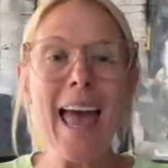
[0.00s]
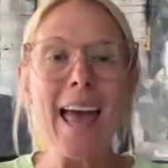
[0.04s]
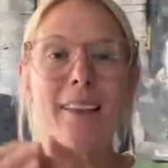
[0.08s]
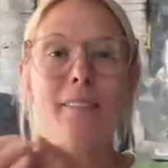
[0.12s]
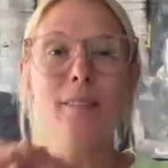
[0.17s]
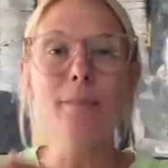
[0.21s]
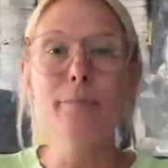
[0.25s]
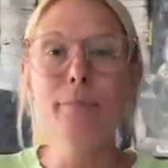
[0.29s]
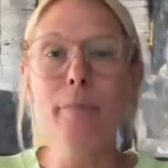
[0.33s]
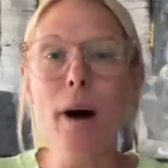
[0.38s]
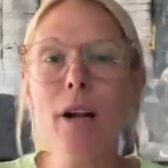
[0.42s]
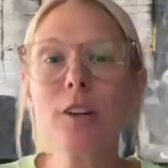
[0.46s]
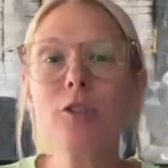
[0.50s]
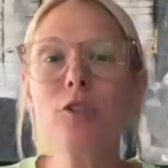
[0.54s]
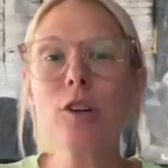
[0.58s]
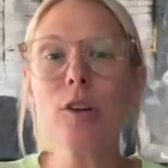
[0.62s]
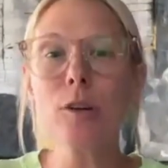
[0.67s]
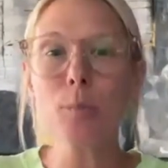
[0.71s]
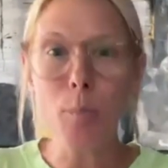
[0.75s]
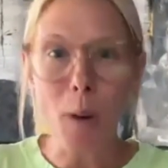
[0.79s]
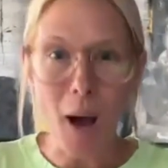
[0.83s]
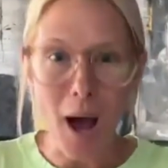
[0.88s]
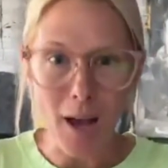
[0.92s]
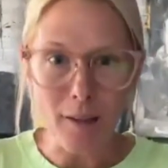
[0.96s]
as much
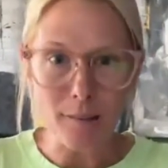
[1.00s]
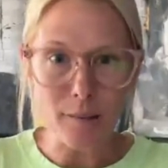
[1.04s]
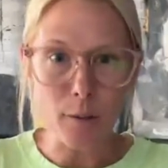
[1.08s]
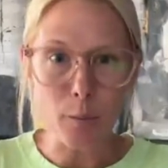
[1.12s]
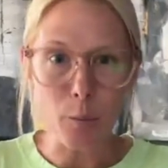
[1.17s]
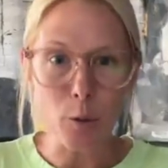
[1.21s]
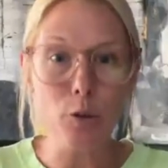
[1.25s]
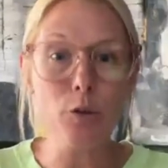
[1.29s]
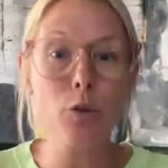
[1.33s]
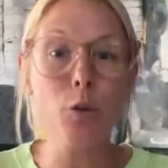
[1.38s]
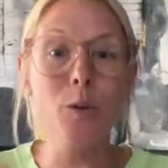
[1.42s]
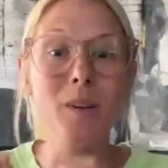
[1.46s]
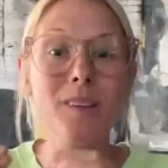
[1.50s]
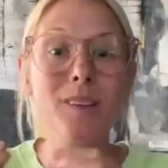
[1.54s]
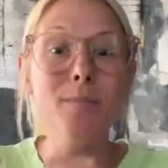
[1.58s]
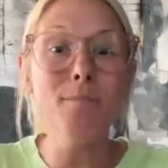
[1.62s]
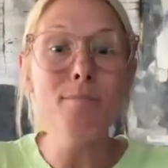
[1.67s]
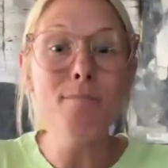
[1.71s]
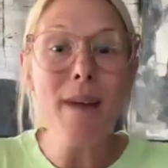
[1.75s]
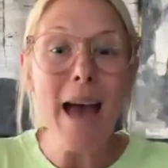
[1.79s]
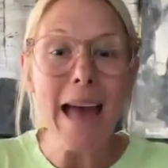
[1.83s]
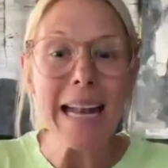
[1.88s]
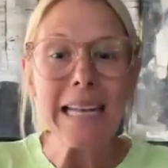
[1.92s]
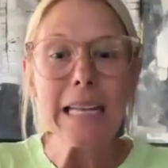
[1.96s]
as possible to as
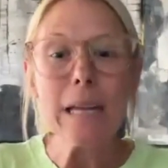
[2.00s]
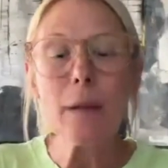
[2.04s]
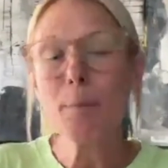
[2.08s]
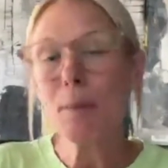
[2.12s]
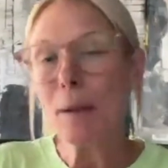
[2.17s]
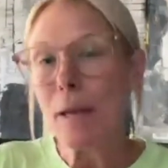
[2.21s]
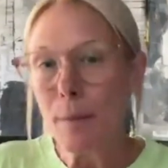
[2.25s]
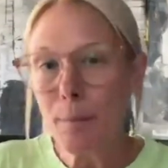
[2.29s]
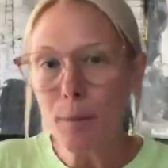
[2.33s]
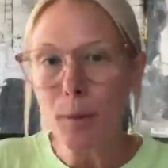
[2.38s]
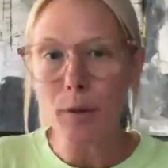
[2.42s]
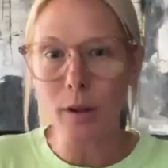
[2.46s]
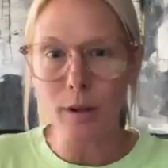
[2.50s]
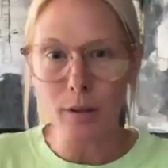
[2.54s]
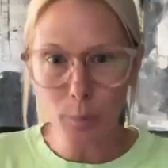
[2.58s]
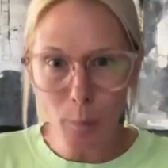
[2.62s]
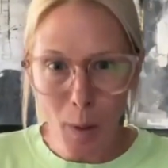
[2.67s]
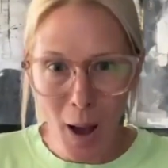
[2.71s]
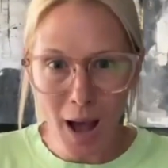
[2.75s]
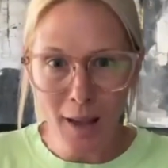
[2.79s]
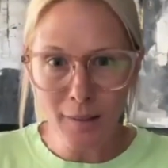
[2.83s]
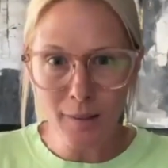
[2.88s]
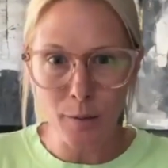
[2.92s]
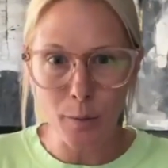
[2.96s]
many people
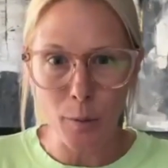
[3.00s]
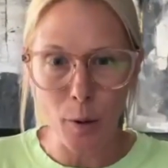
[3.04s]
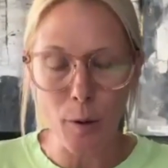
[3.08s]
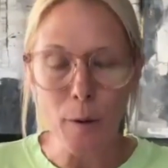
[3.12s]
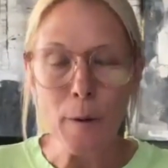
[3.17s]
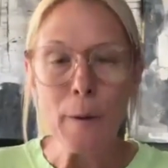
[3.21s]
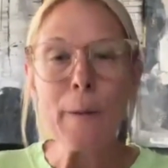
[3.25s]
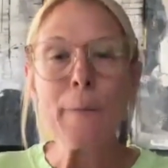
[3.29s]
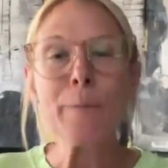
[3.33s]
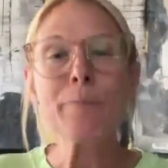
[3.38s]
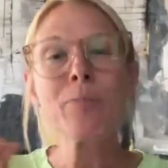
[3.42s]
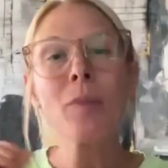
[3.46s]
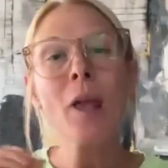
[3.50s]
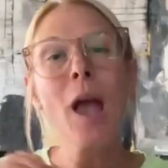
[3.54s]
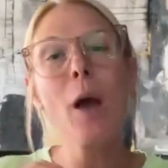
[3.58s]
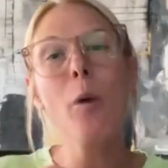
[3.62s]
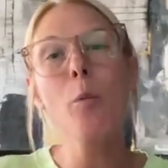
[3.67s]
as possible.